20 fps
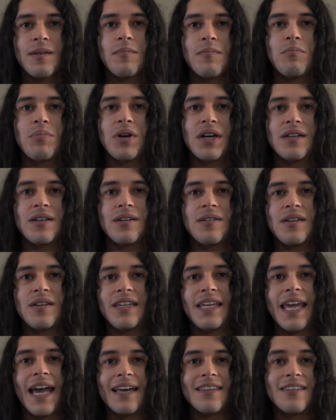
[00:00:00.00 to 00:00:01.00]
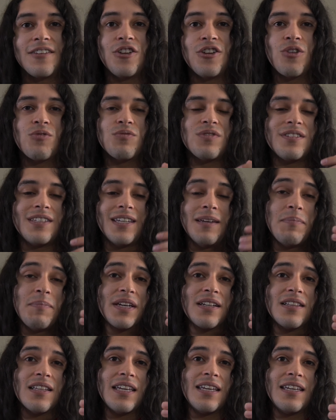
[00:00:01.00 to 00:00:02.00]
But yeah, you know,
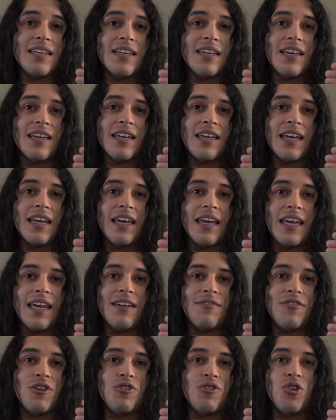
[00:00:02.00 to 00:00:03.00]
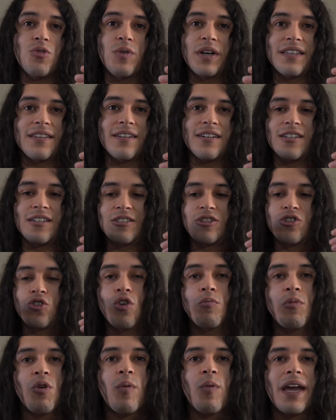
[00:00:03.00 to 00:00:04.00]
typically if you do it the
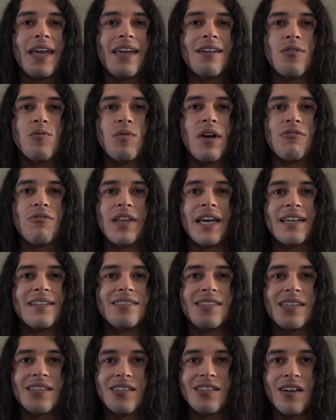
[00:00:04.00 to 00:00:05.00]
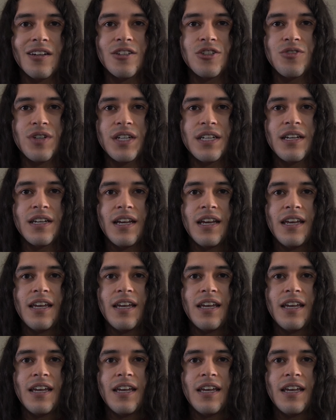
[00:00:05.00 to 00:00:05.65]
normal way of around like 600,